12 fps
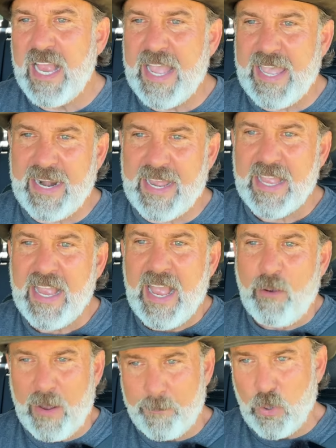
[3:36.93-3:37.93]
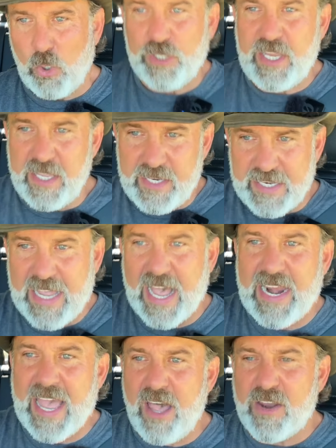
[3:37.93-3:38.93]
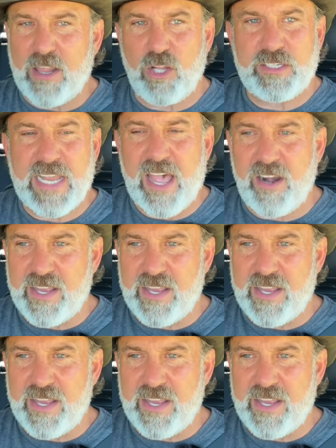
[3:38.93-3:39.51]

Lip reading: And when I pulled in and got out, I looked down,